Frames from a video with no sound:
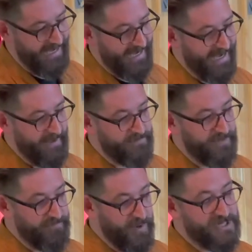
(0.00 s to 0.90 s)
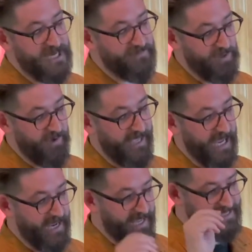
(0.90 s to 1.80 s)
The version I've got
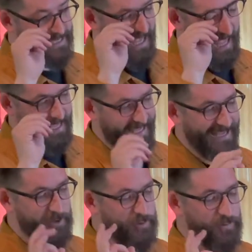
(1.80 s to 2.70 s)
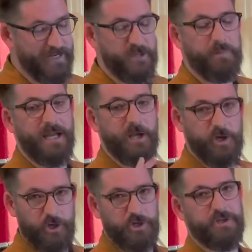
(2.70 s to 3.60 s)
here is a incredibly
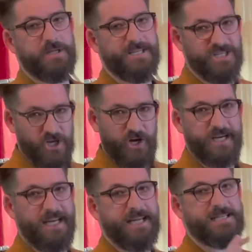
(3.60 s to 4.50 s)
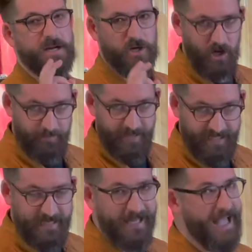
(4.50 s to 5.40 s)
good Chinese copy.